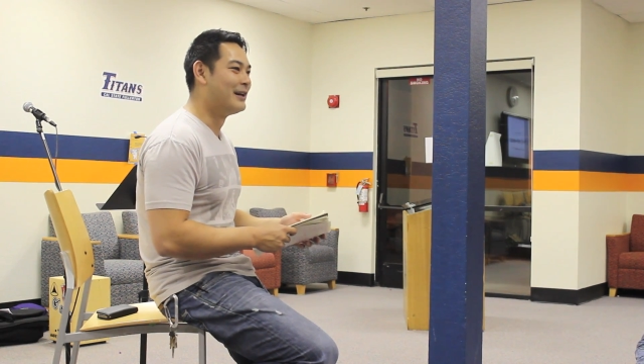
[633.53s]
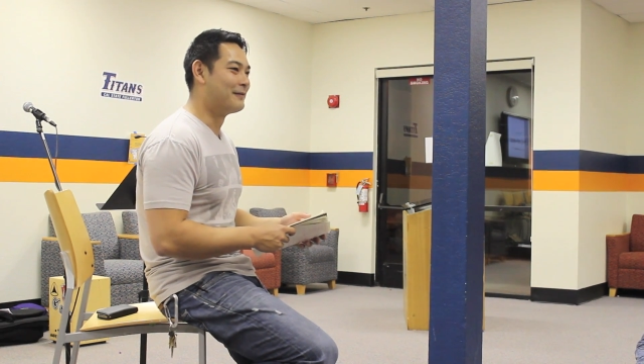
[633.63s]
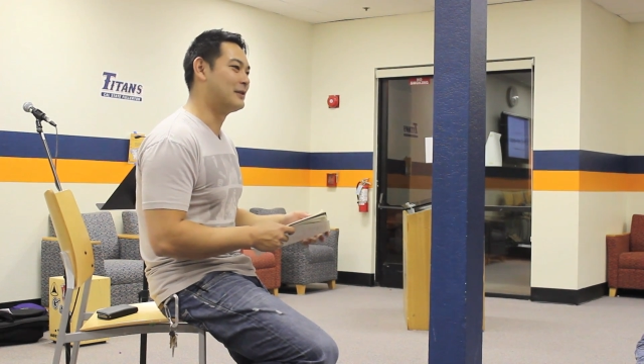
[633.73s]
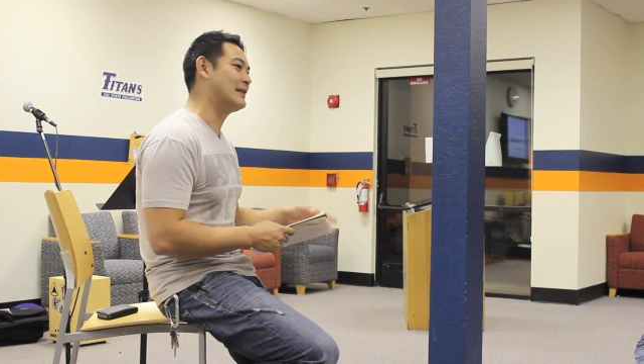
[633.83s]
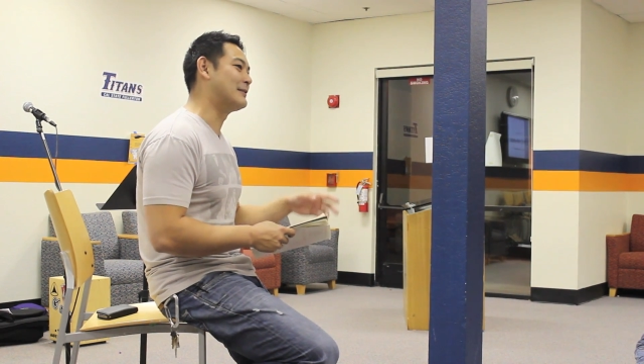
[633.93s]

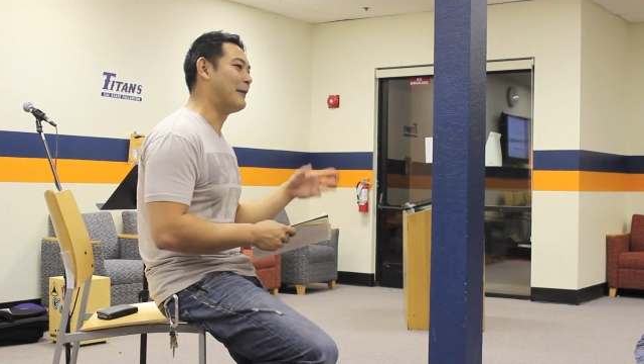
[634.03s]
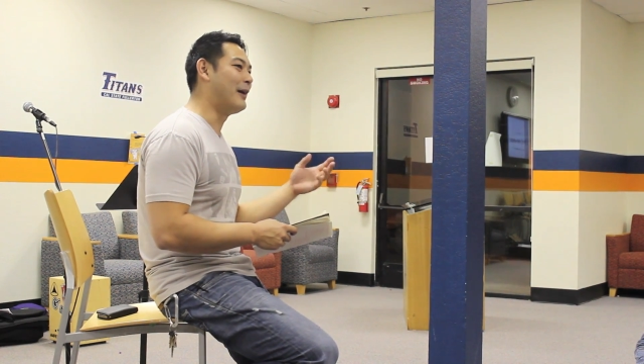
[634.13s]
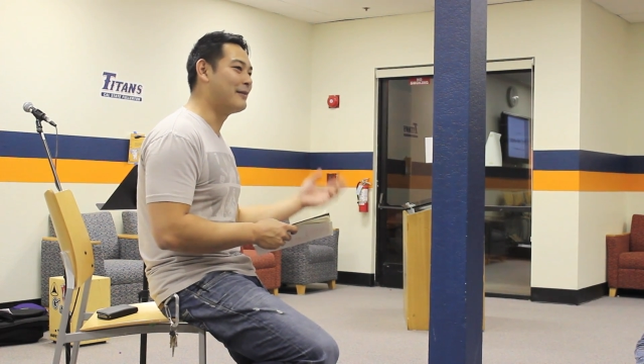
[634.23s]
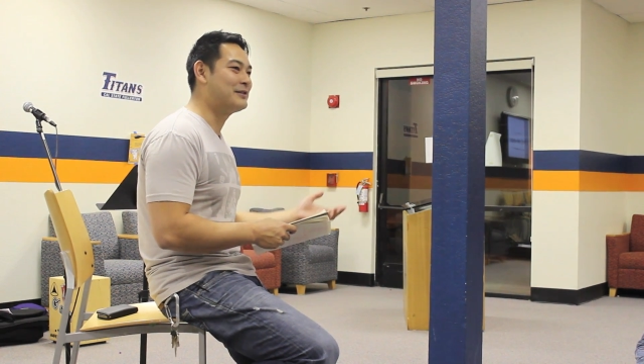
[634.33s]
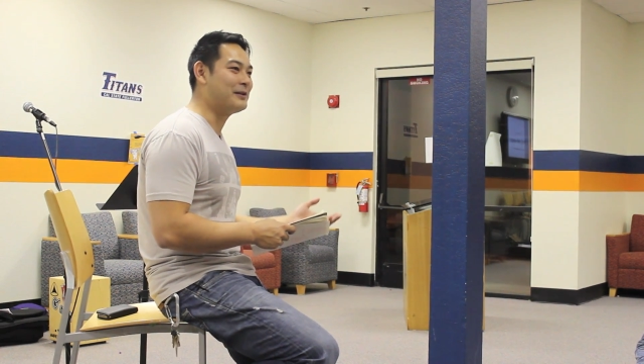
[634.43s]
Versus my
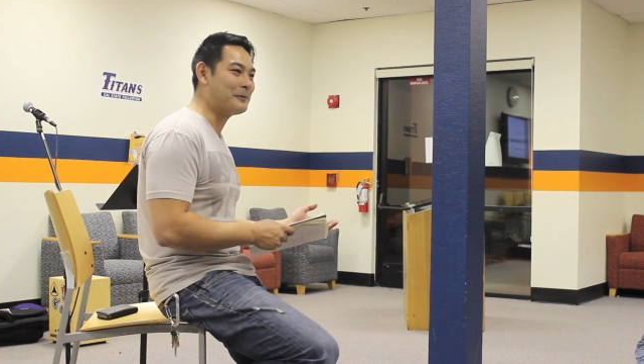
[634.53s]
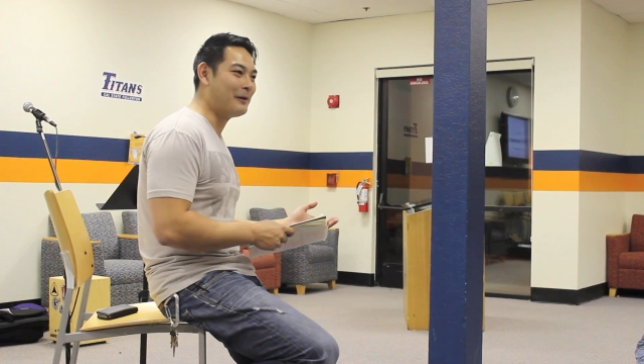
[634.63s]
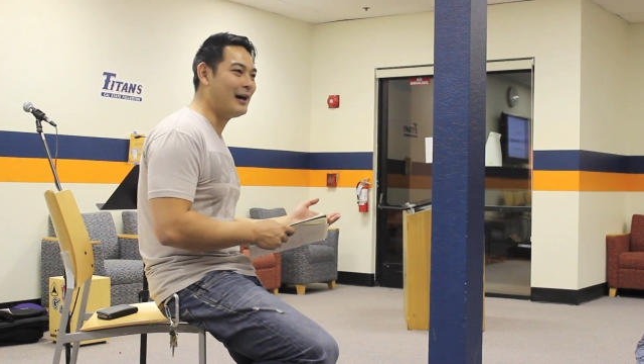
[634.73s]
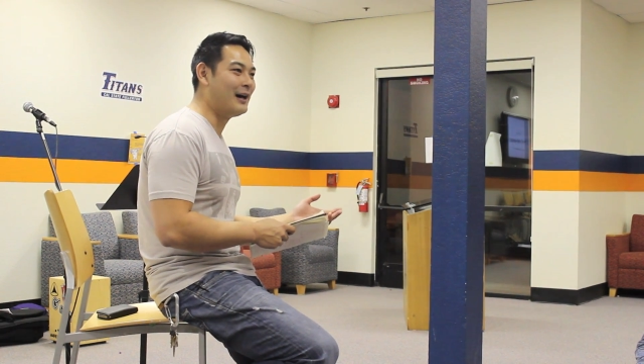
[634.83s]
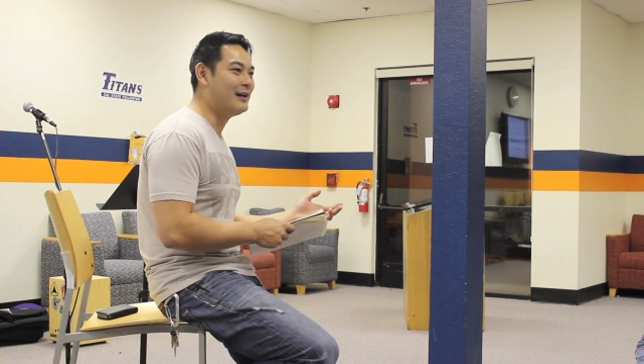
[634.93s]
mom's doing
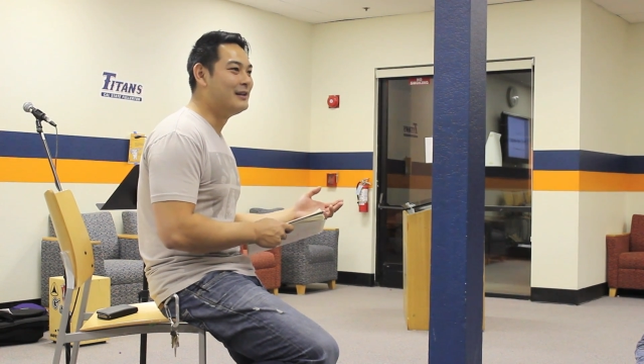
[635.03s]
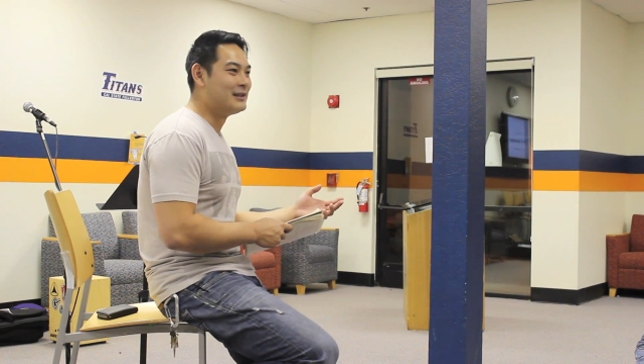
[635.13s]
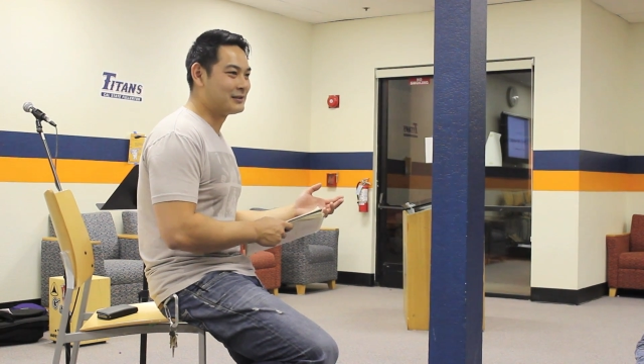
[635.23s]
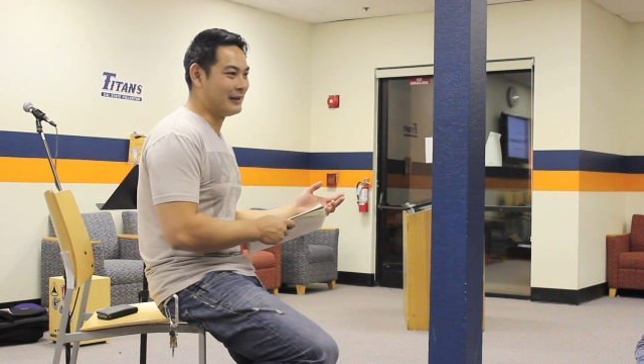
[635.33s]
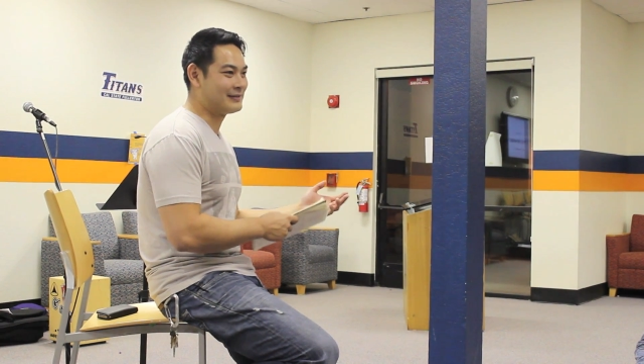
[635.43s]

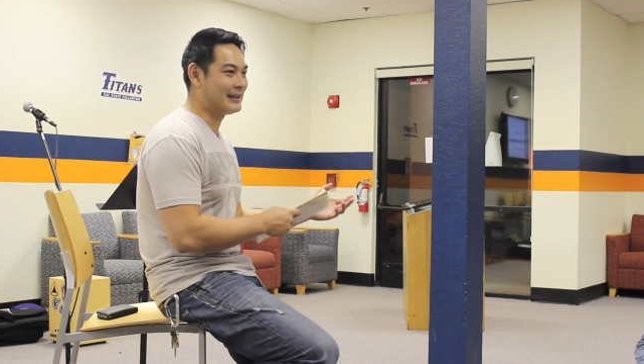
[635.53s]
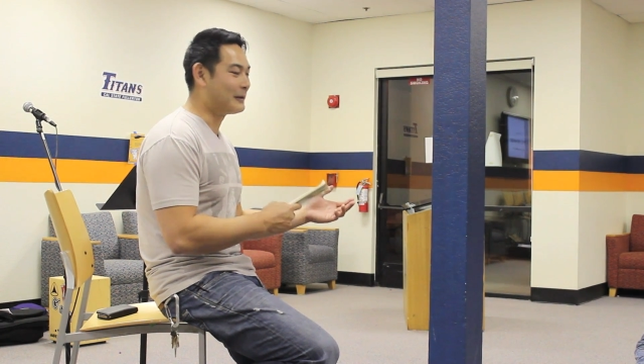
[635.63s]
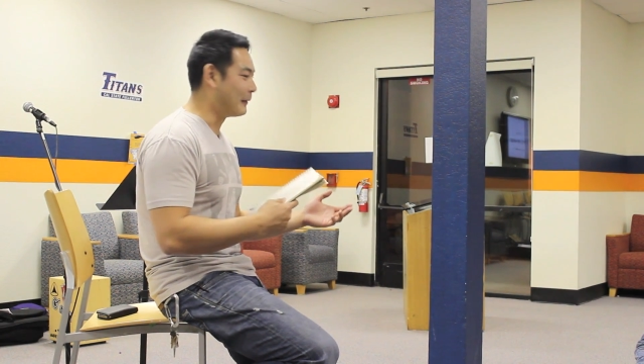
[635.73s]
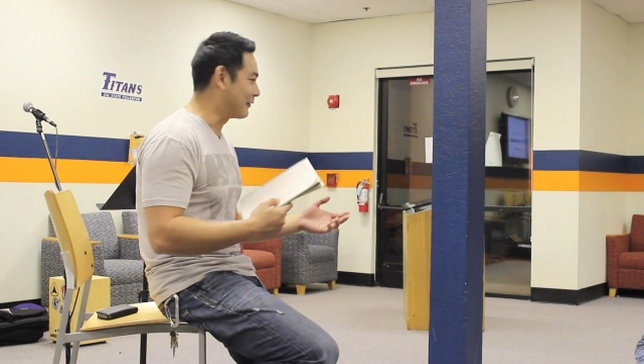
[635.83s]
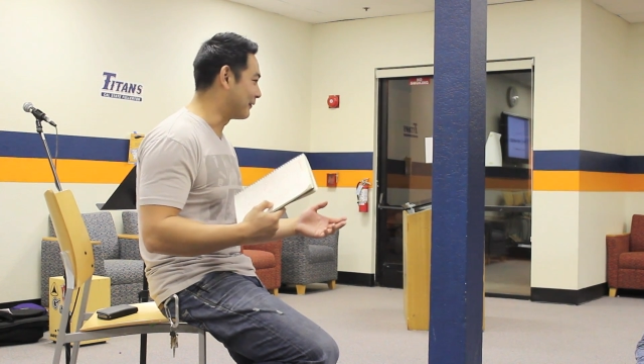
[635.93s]
well, so I'm staying
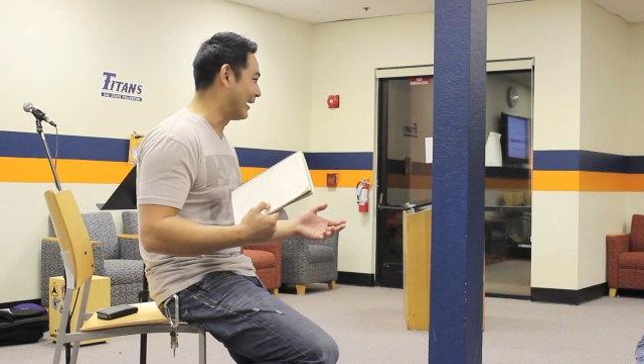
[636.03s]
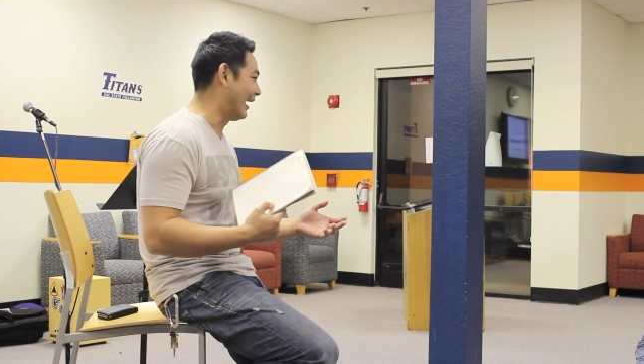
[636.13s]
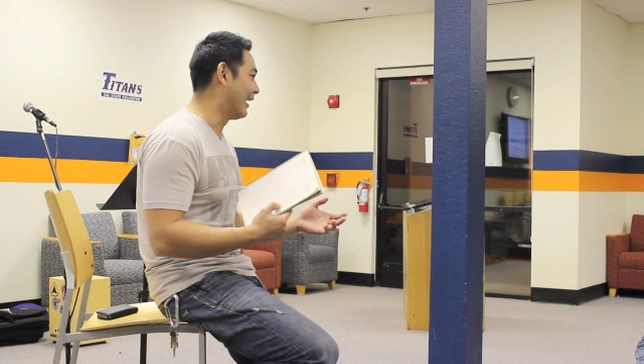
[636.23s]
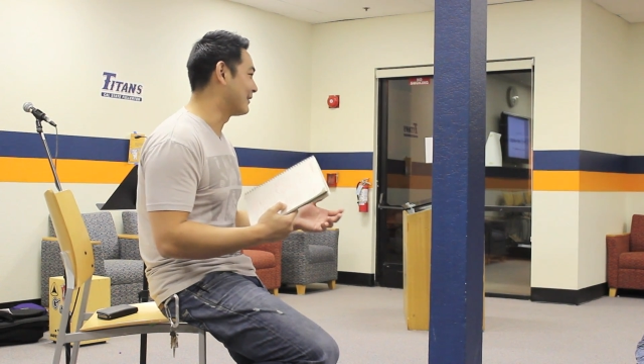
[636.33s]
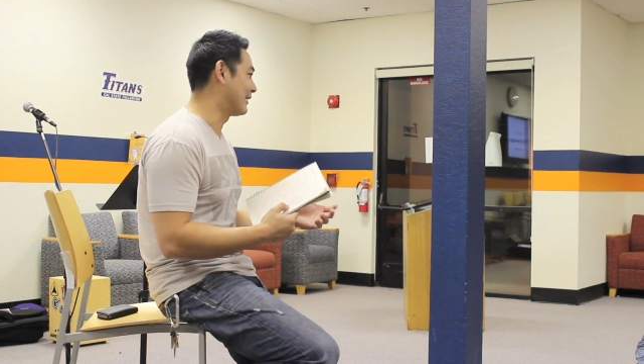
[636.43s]
away from the
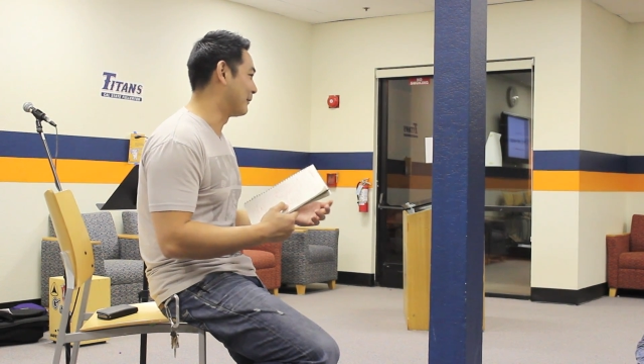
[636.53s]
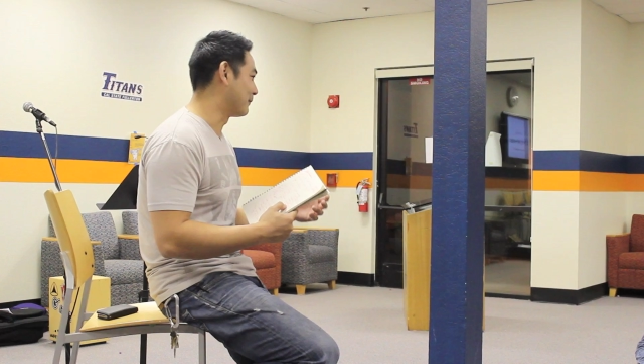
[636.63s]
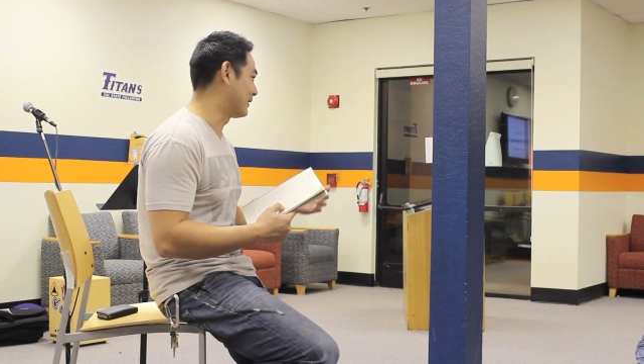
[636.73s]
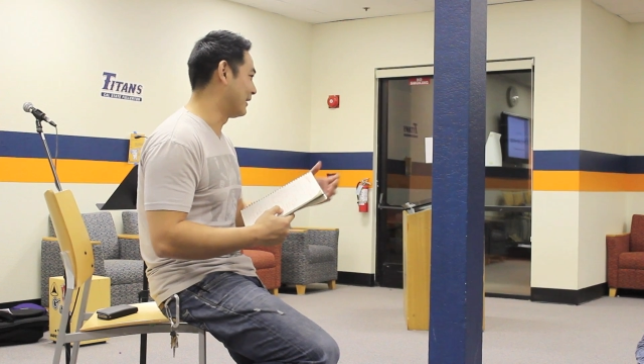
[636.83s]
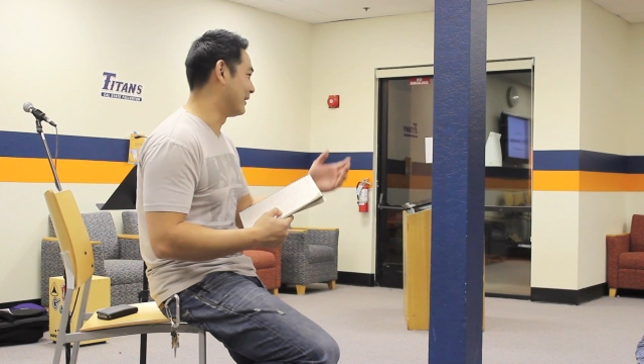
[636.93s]
house,
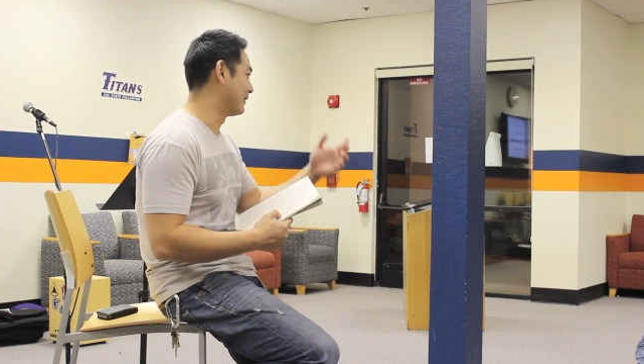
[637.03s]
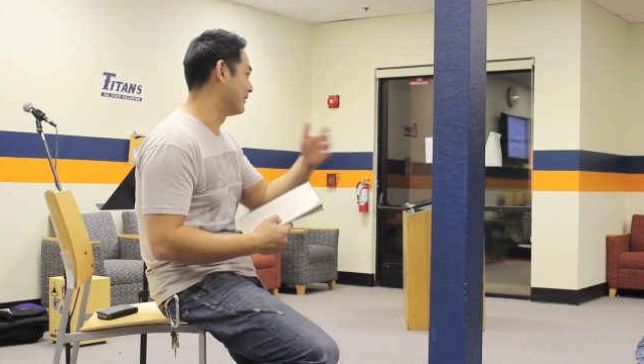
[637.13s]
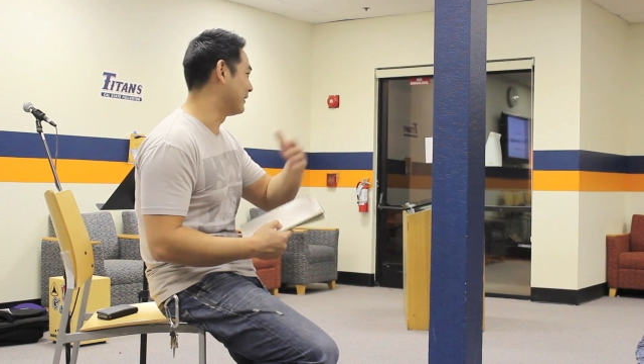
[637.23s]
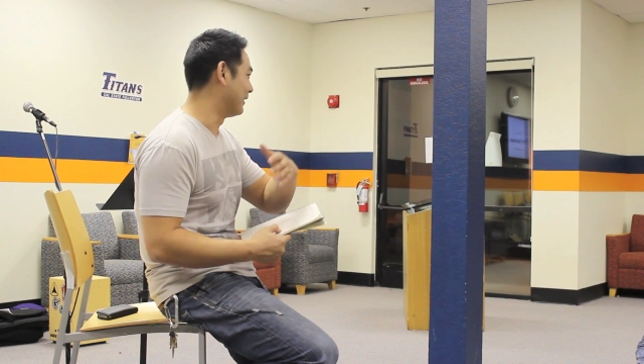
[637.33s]
I'm gonna,